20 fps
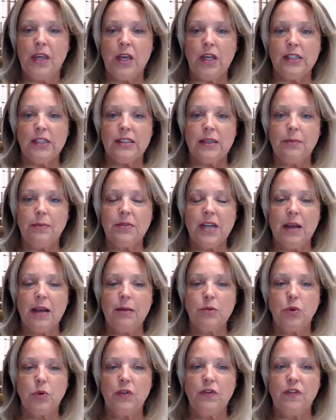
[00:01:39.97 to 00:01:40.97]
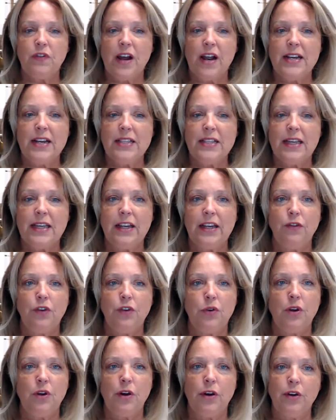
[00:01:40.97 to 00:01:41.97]
Sometimes we find that if you
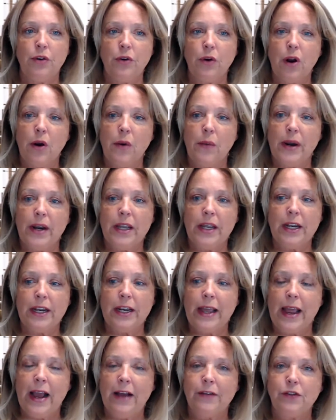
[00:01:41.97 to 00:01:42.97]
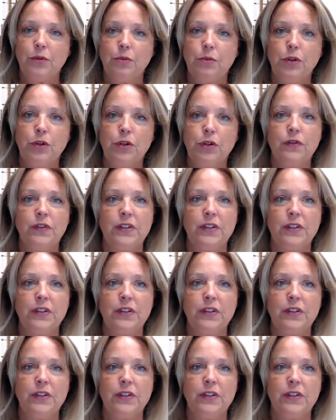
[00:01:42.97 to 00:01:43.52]
know you're already going to have to move,